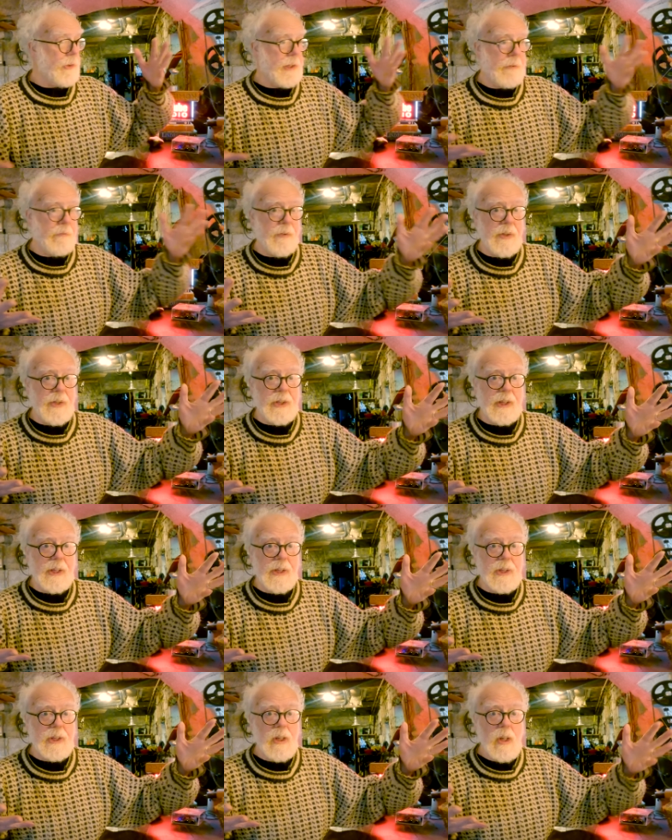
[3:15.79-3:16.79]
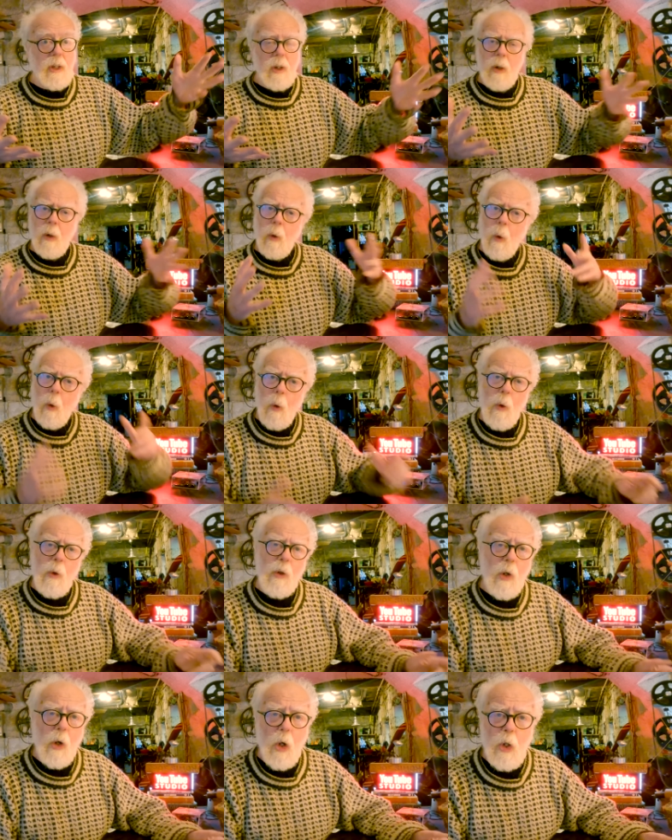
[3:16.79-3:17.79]
differences all
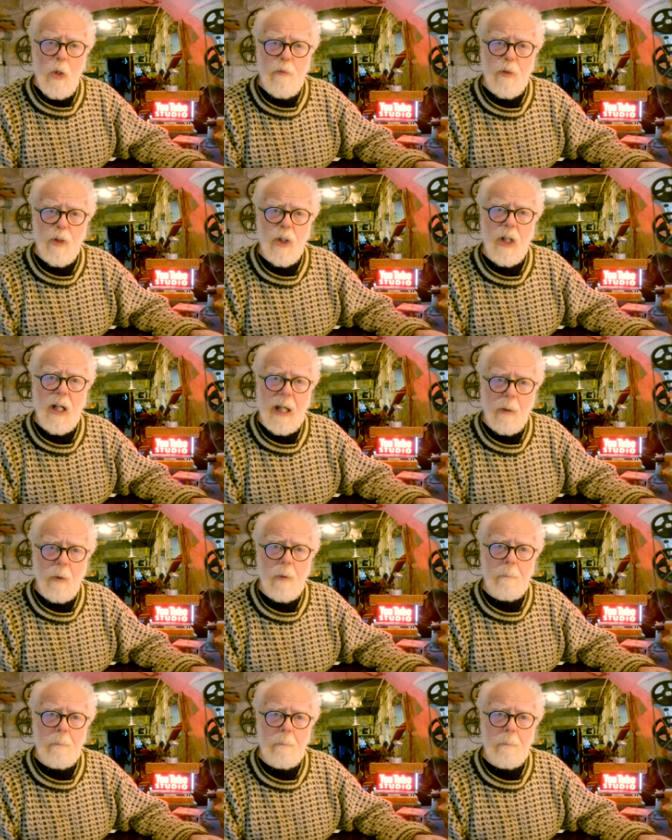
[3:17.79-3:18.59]
over our